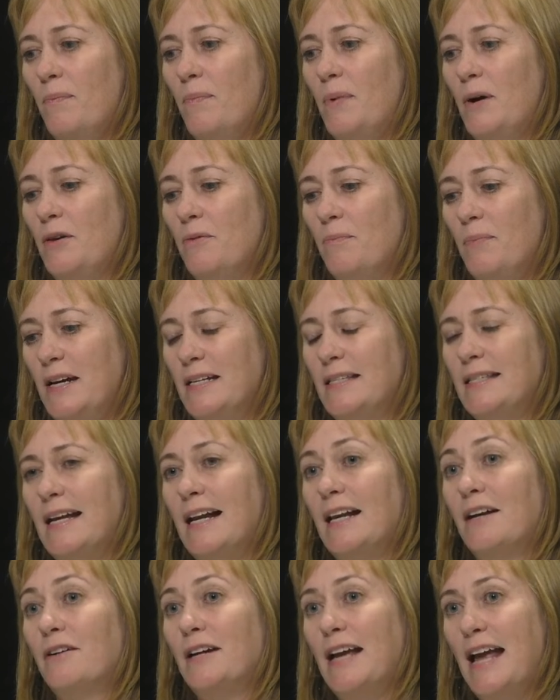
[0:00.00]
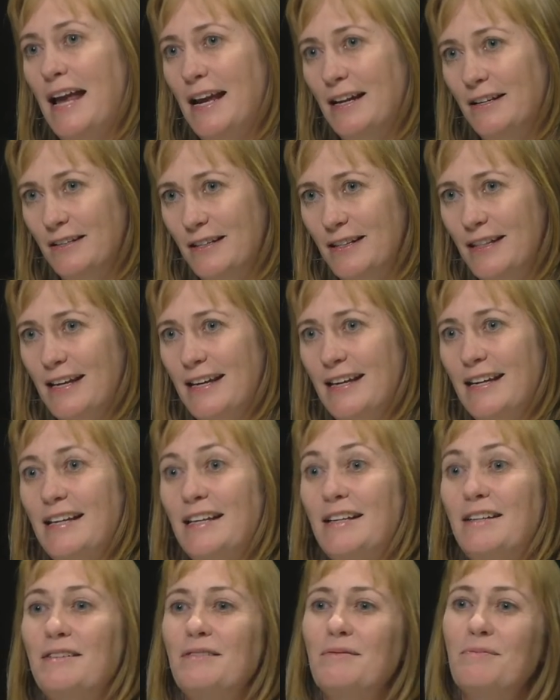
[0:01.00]
both base salary and
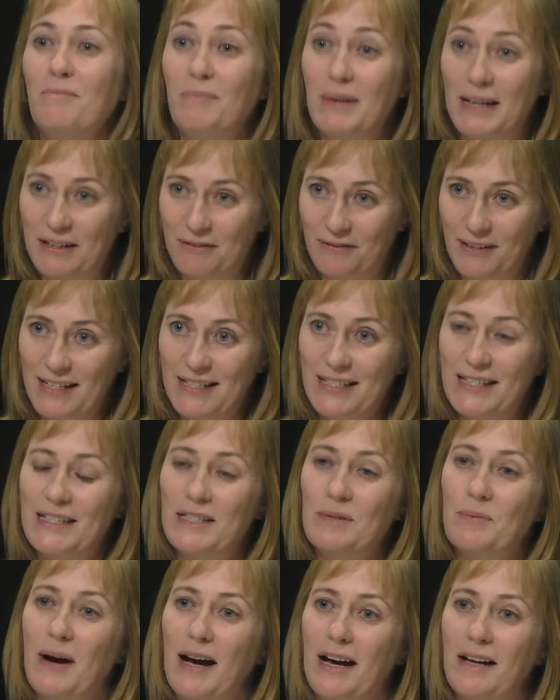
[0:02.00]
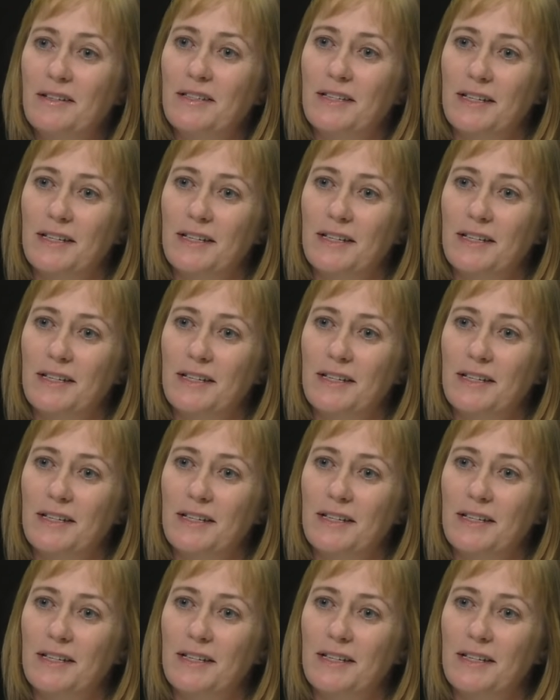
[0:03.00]
the benefits as well.